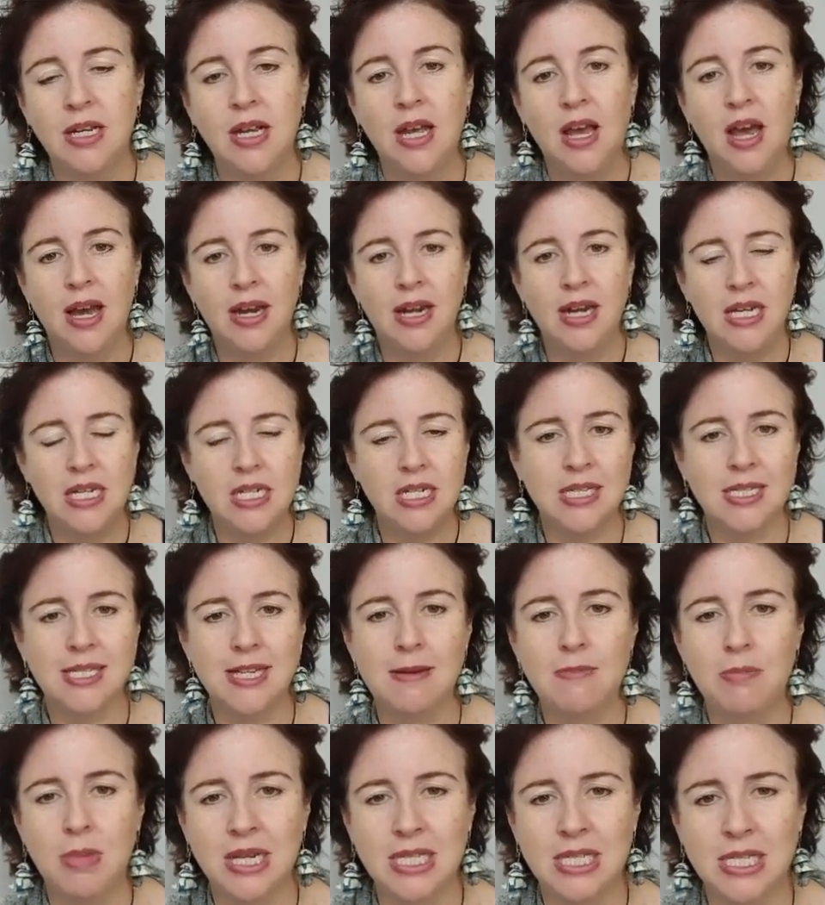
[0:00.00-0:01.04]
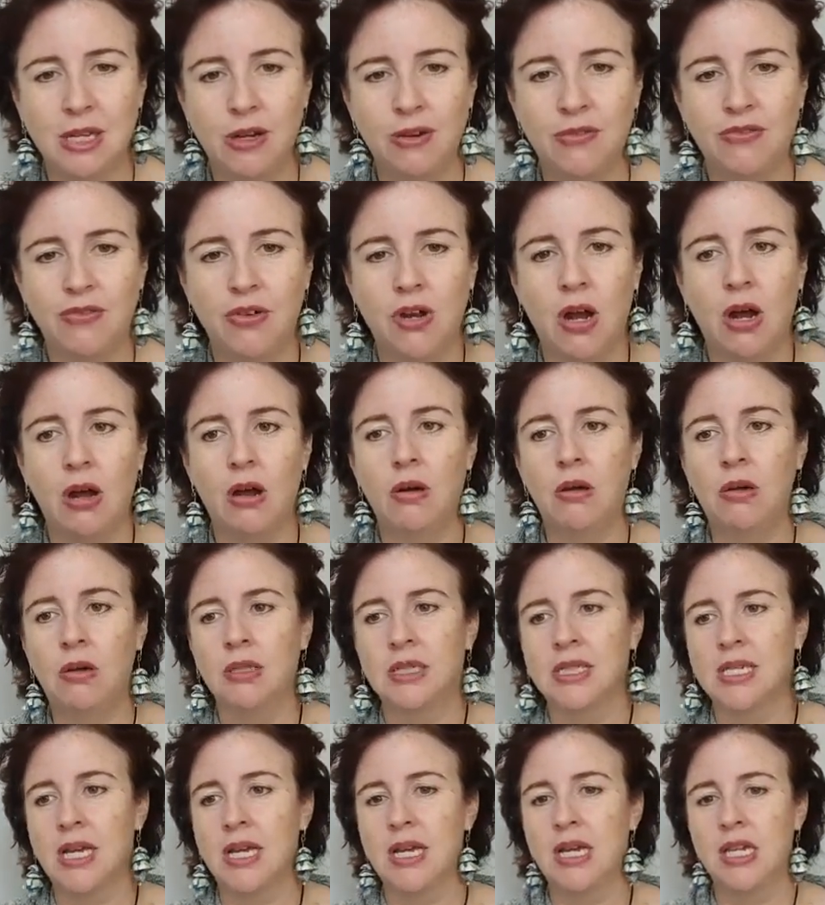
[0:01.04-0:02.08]
I need to set myself
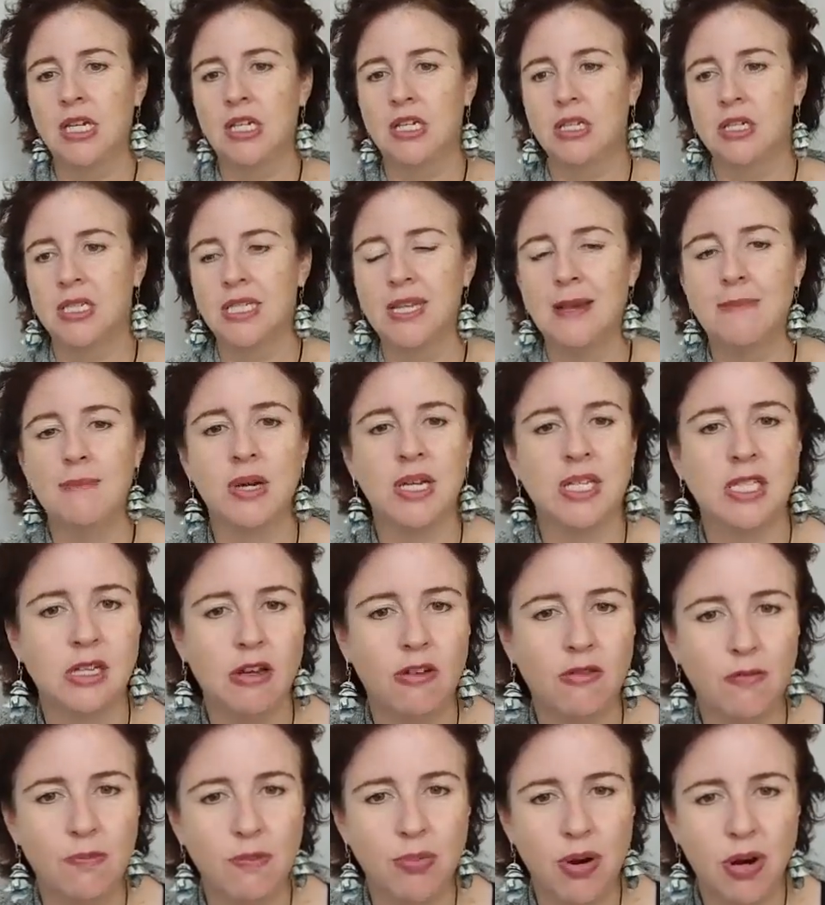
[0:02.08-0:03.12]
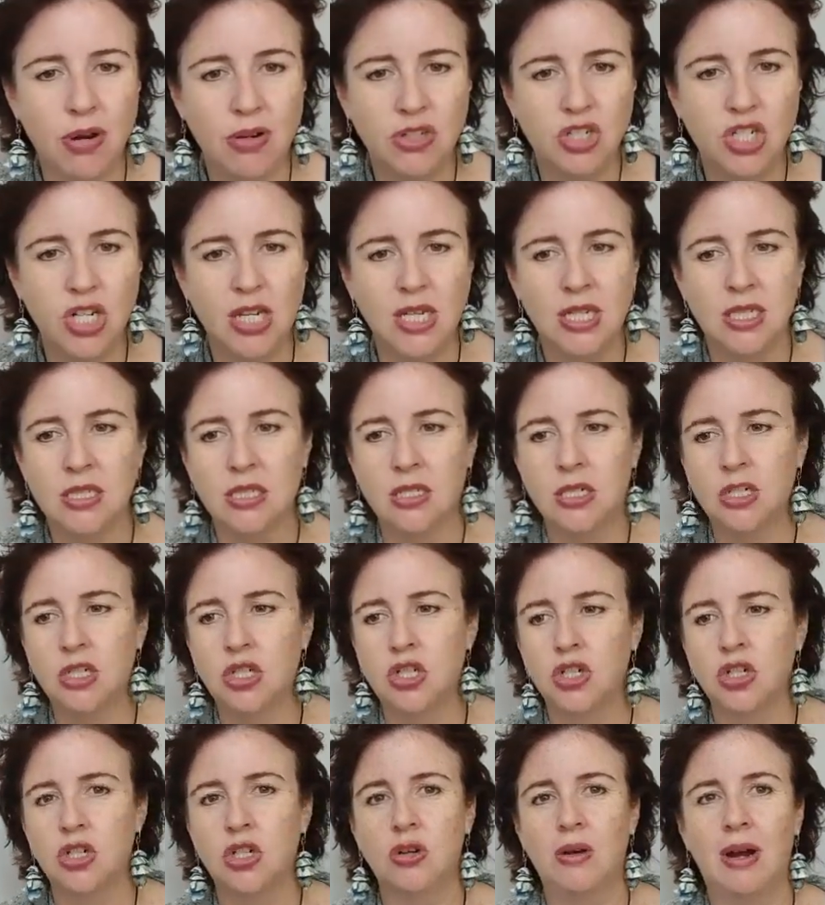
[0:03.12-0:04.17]
goals. I need to set myself projects to
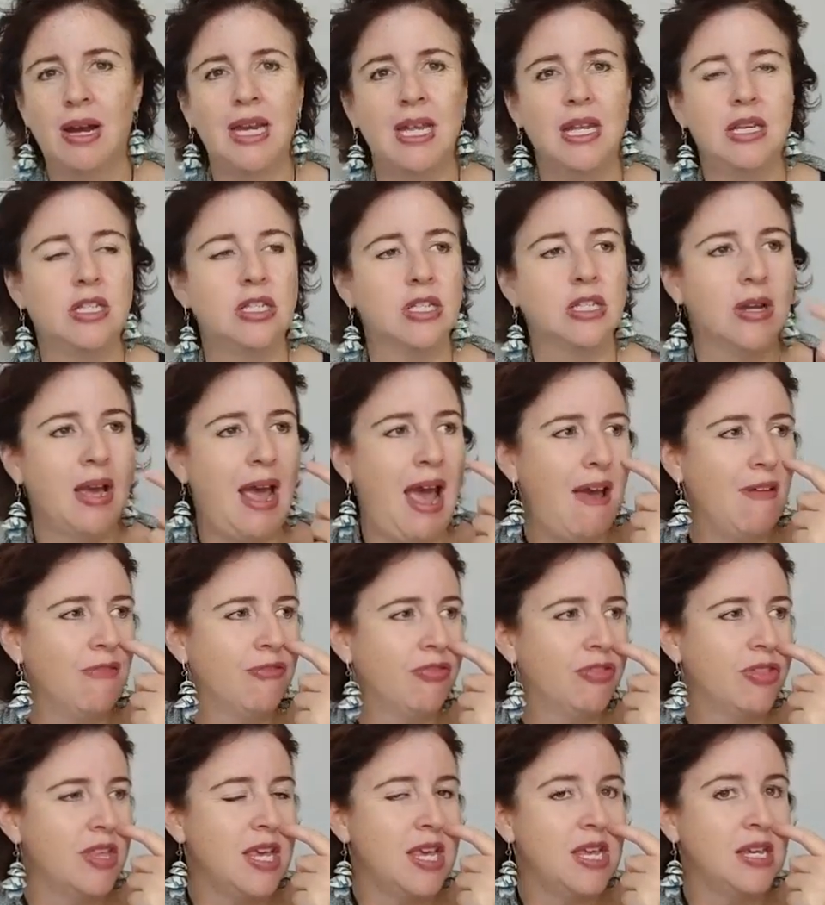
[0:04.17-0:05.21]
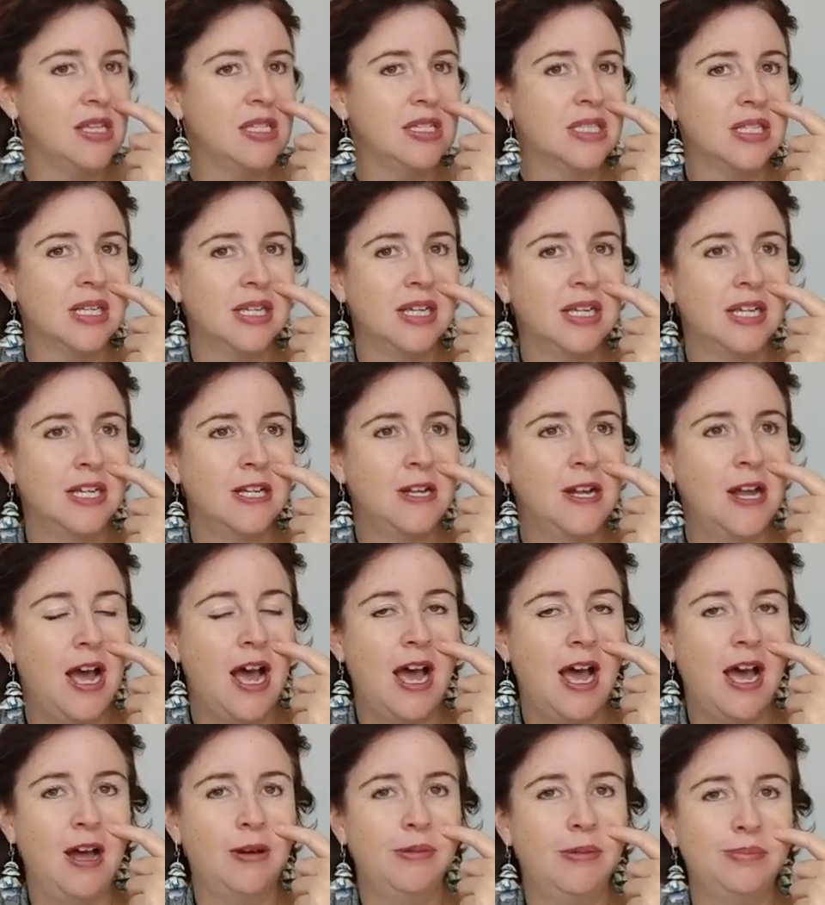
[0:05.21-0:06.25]
do. I need to have things
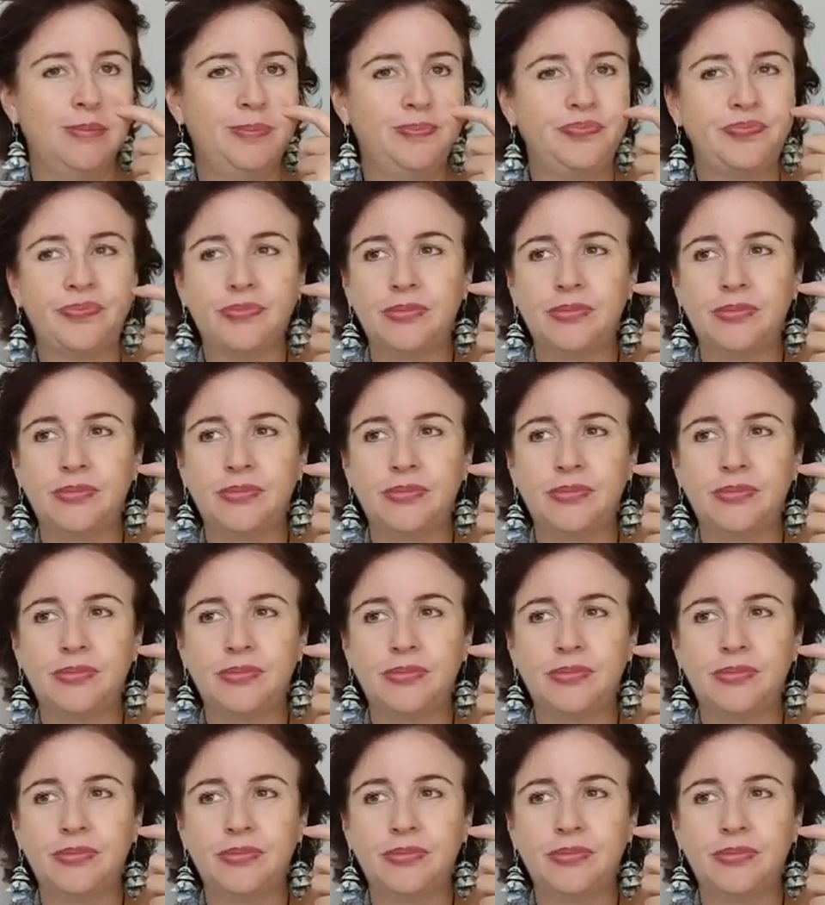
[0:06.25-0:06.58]
um,